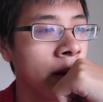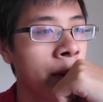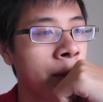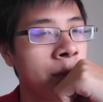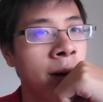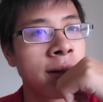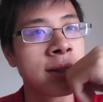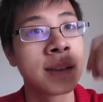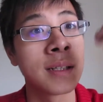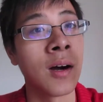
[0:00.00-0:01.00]

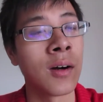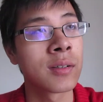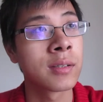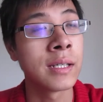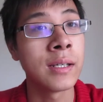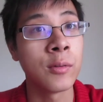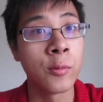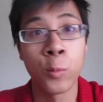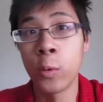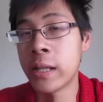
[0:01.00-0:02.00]
But honestly,
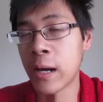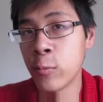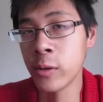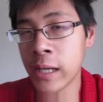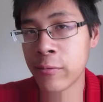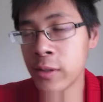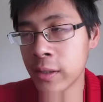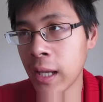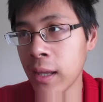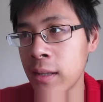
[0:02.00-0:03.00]
would that really have
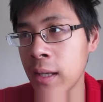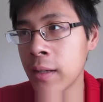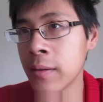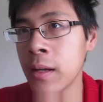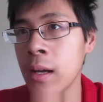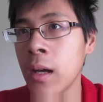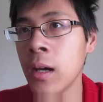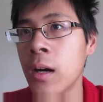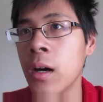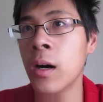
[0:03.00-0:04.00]
done anything?
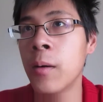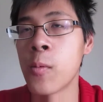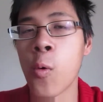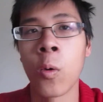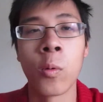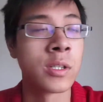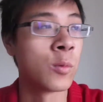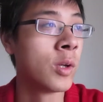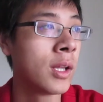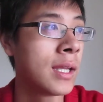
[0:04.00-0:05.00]
Or was it
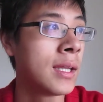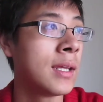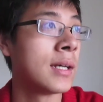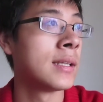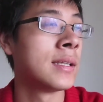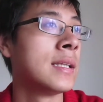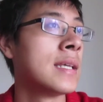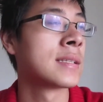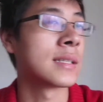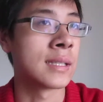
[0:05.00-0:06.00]
really
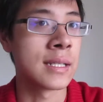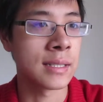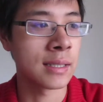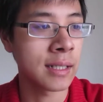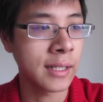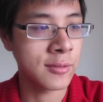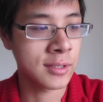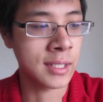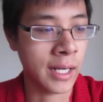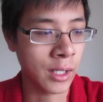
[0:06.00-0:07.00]
this
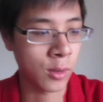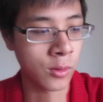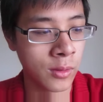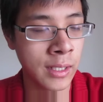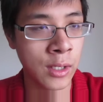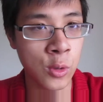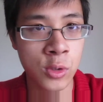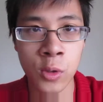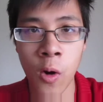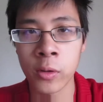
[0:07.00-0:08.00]
lifestyle that you
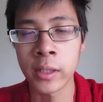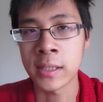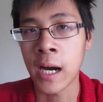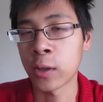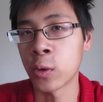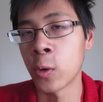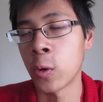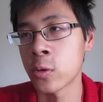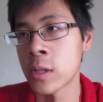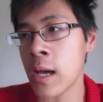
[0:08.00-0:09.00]
saw these hot girls